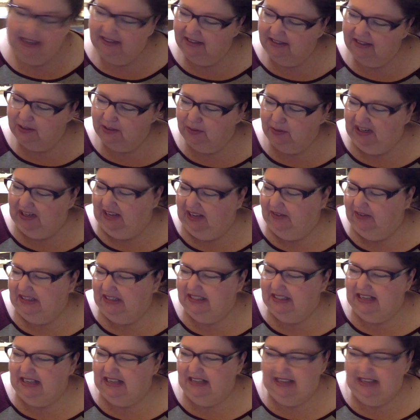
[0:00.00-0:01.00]
This one even
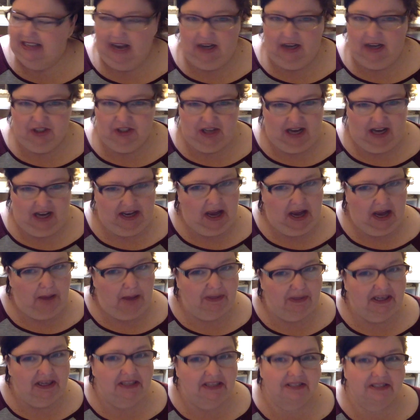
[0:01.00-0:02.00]
says
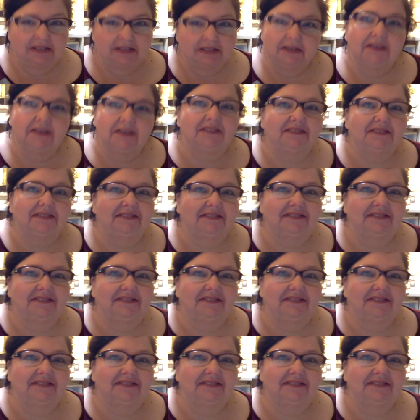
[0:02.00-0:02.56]
hashtag happiness.